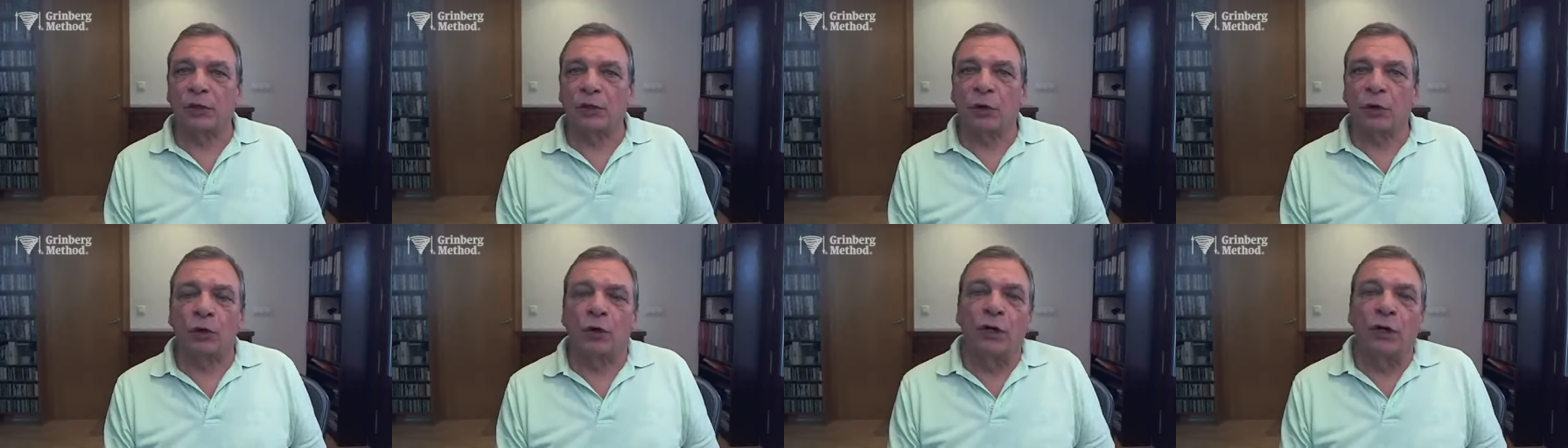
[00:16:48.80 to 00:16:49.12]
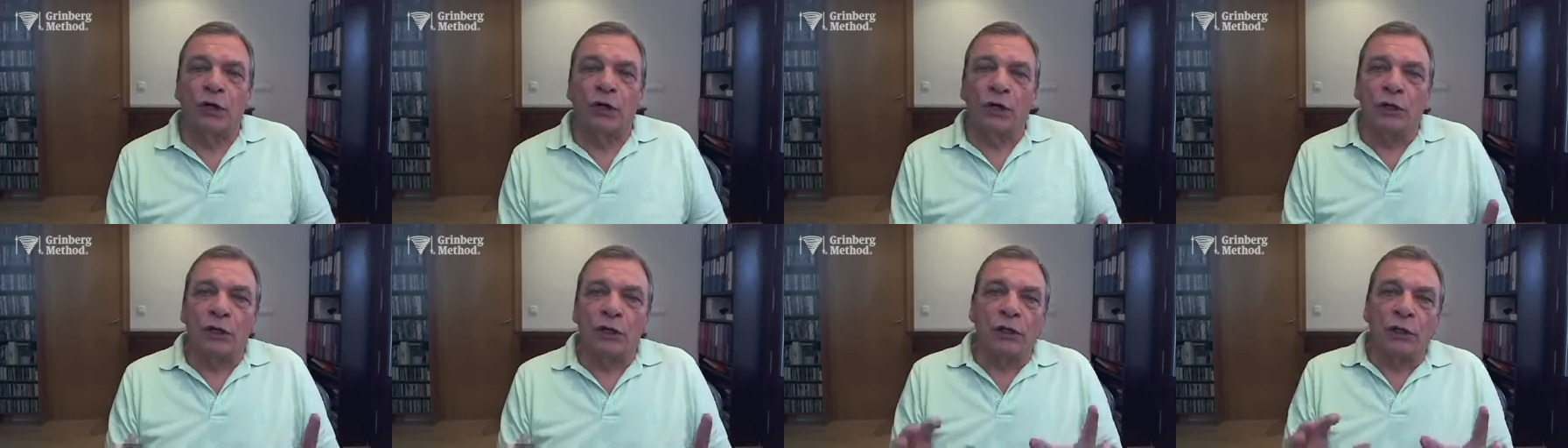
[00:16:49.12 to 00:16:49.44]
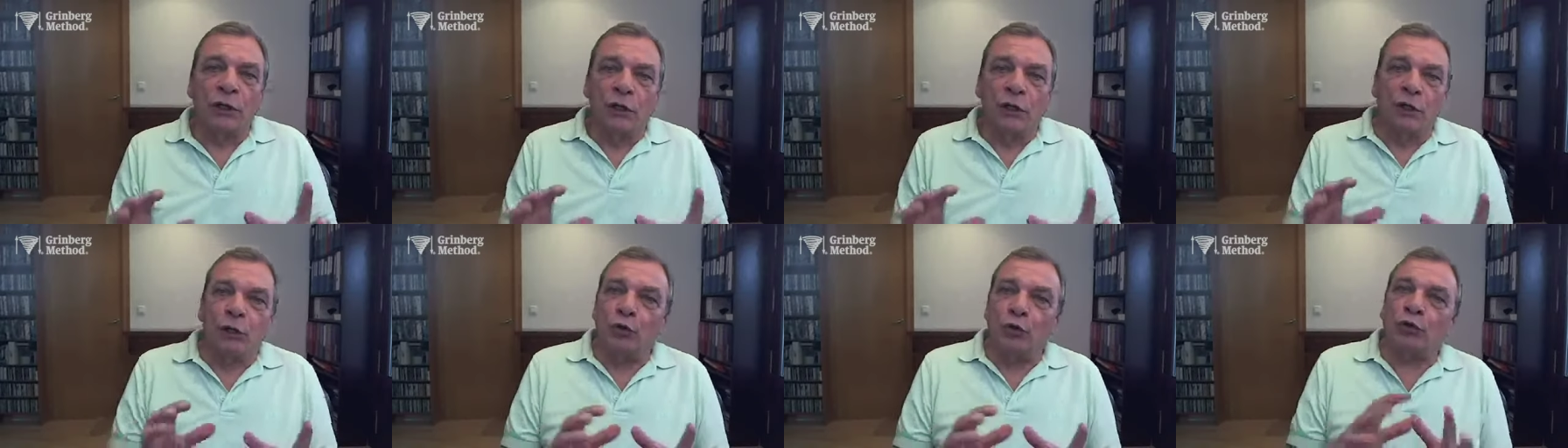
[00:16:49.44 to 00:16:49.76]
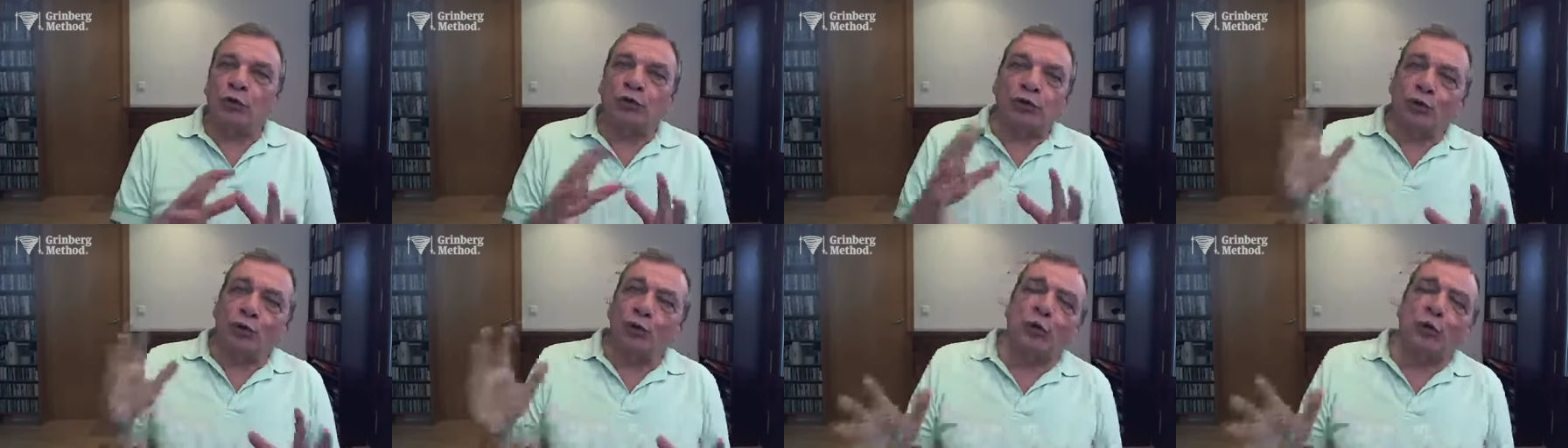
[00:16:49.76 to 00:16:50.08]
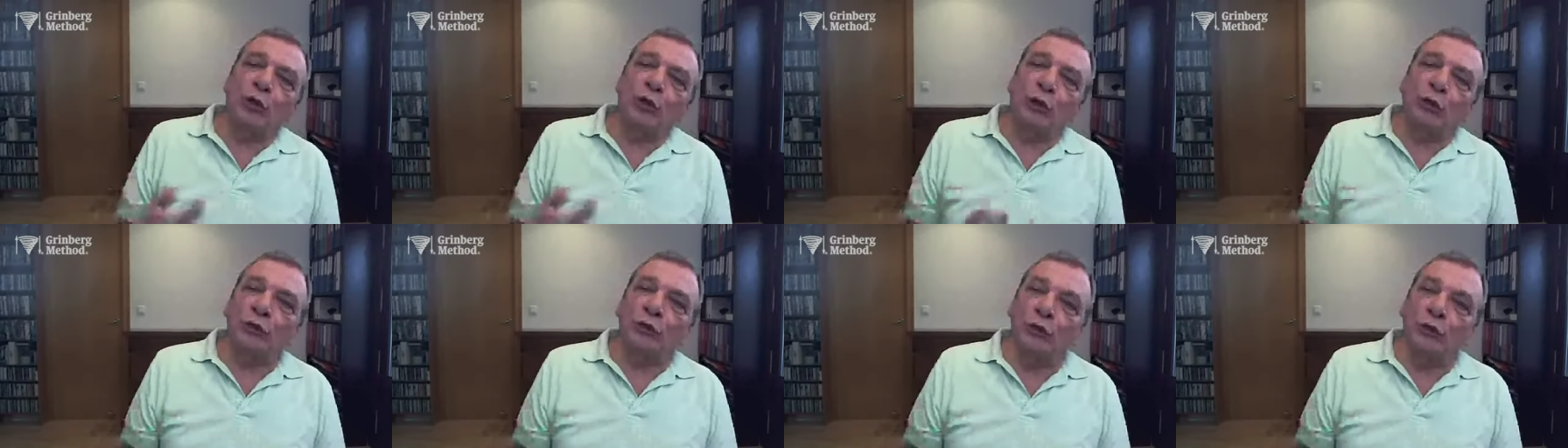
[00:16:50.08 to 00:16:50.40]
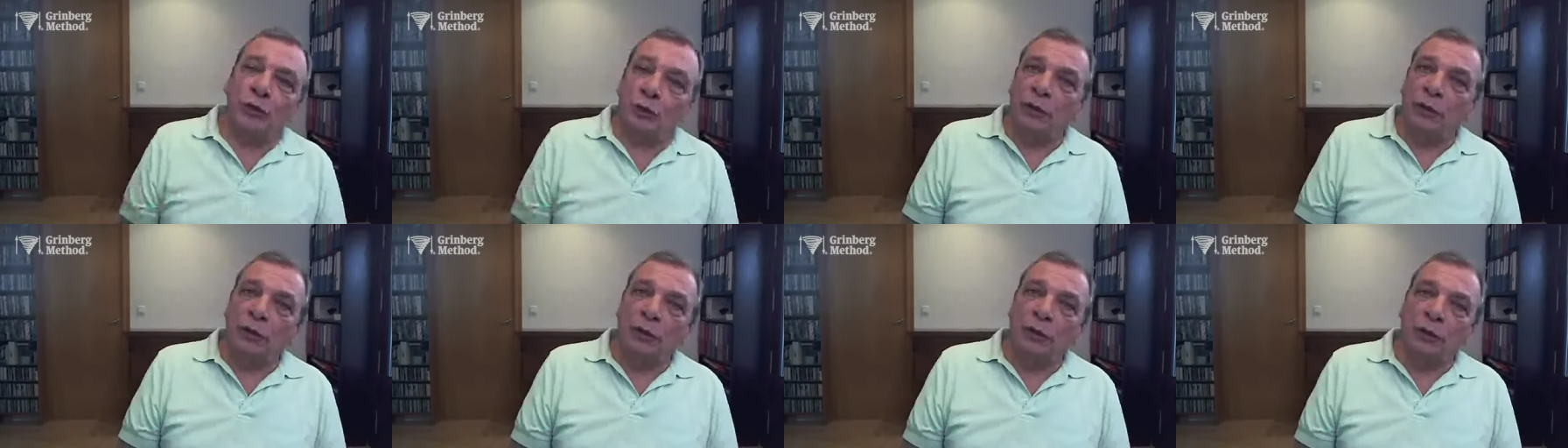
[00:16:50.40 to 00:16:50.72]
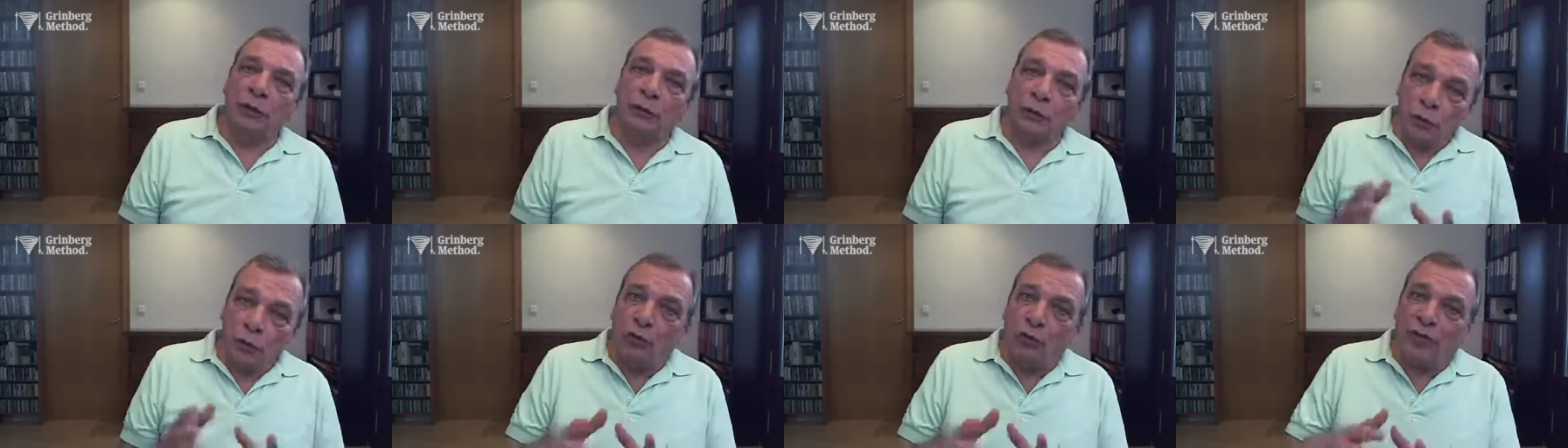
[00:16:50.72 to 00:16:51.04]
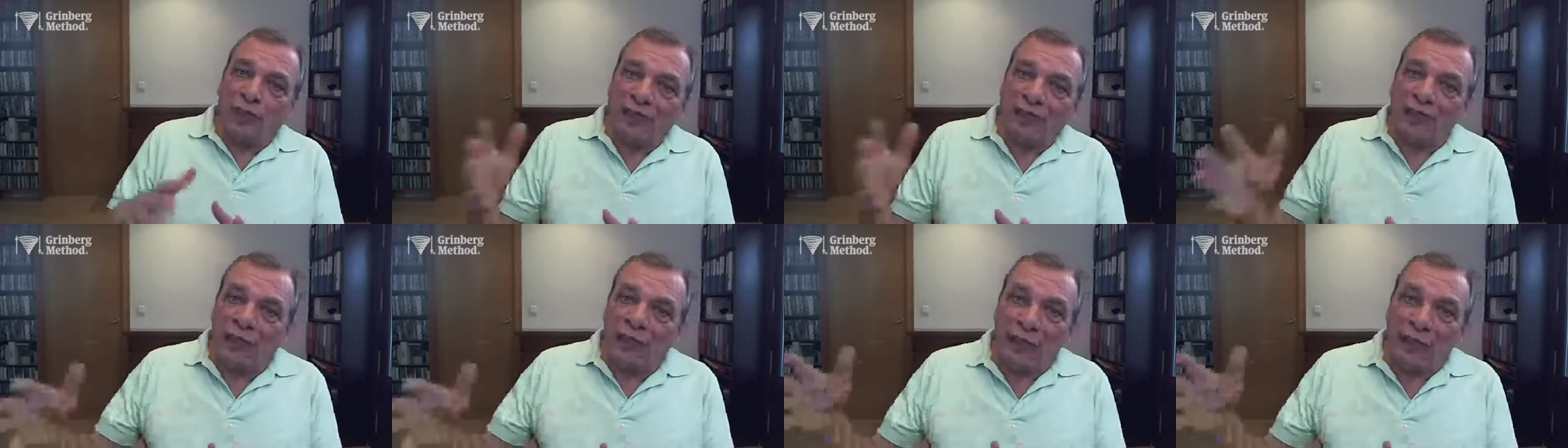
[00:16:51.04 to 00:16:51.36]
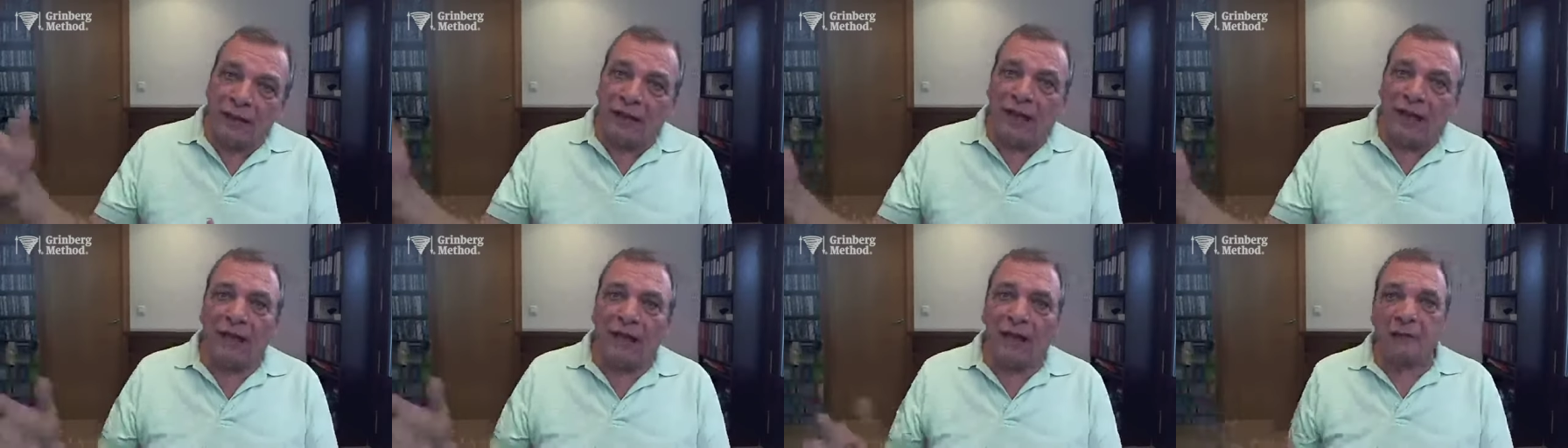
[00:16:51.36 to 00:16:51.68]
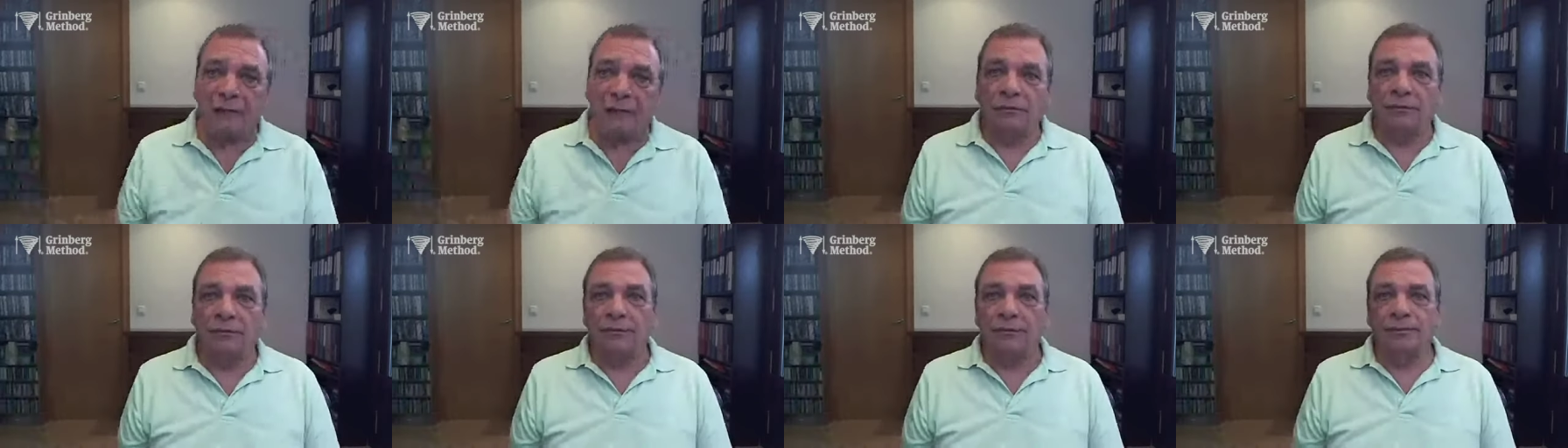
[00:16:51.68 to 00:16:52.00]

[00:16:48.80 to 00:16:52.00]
So you shouldn't do that and that.